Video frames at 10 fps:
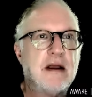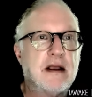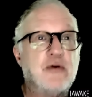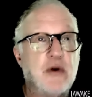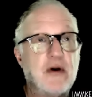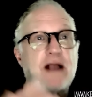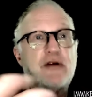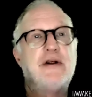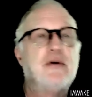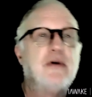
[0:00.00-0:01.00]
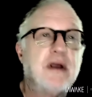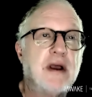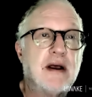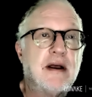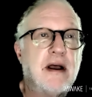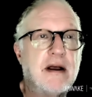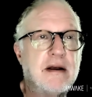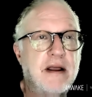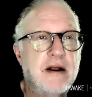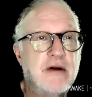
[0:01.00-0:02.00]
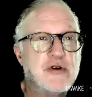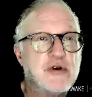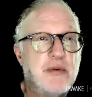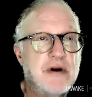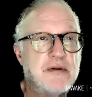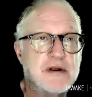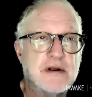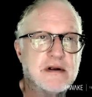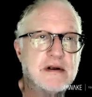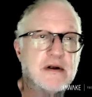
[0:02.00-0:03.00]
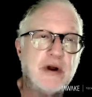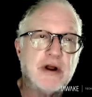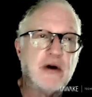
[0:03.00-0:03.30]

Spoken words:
because we were actually doing interviews in person. We'd go